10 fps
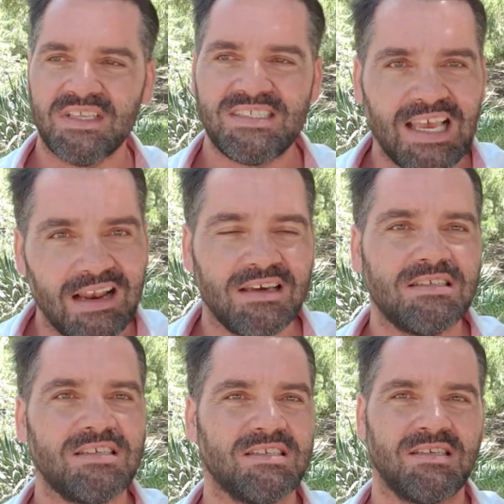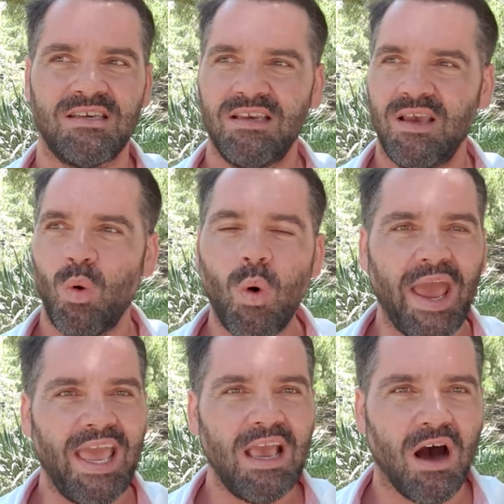zealous
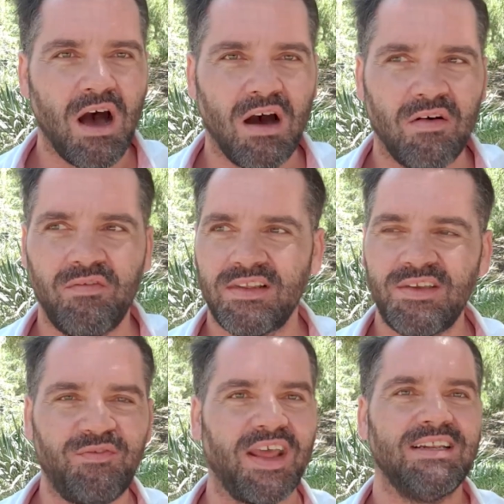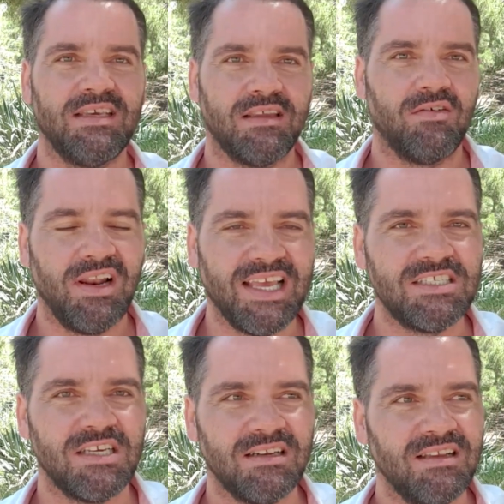way of defending their
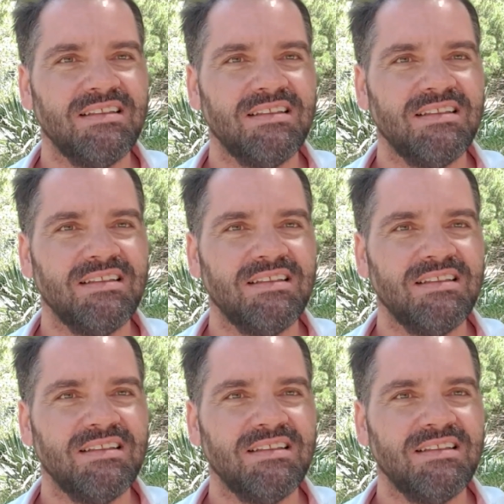religion,